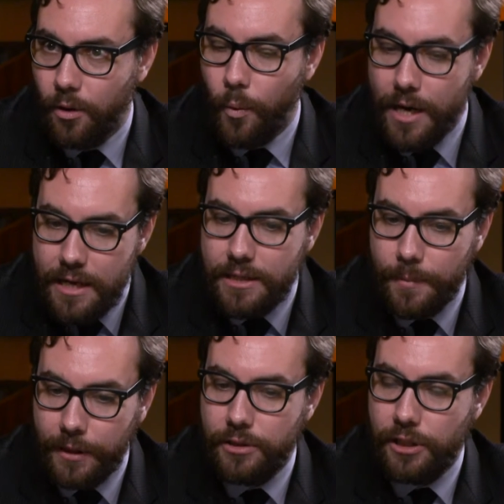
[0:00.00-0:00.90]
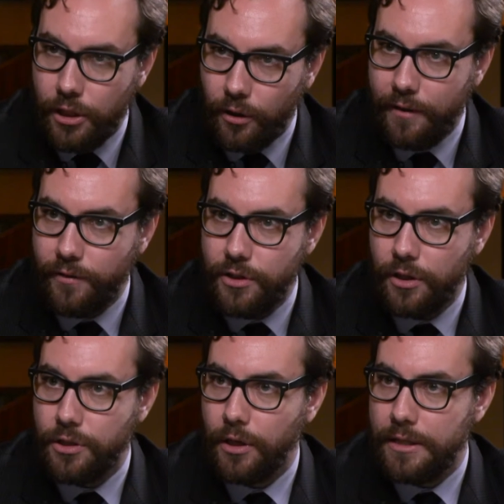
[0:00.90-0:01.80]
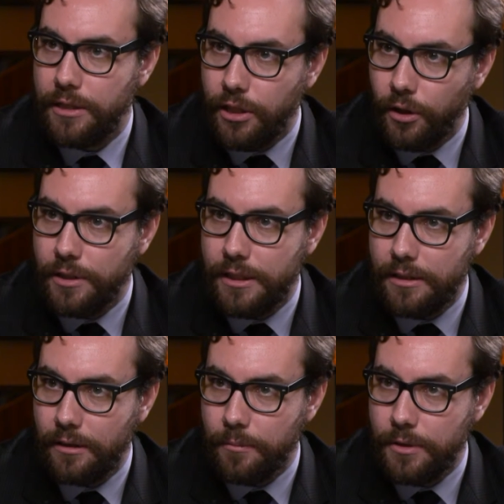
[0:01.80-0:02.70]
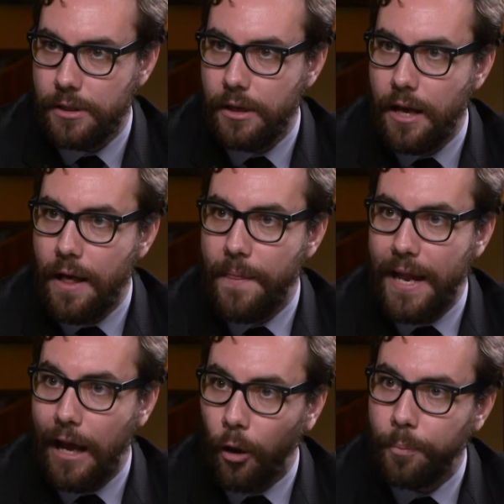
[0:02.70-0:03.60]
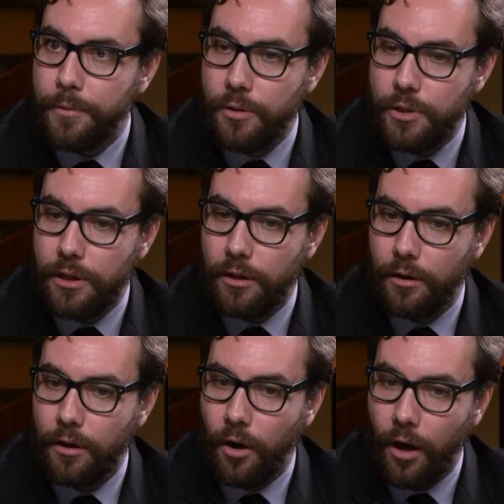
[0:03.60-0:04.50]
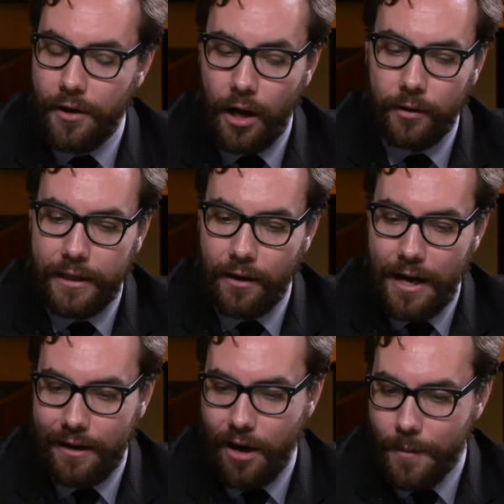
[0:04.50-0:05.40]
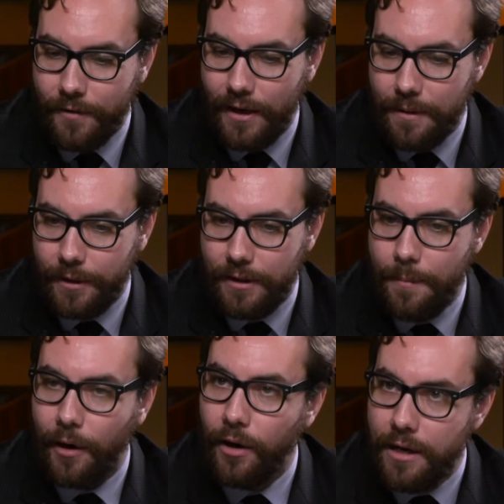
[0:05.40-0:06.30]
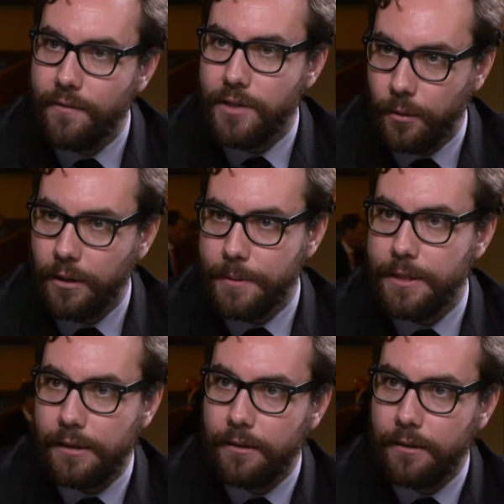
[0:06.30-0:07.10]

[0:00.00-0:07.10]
We need to build secure infrastructure and secure systems that help to secure not only our economic viability, but our individual liberty.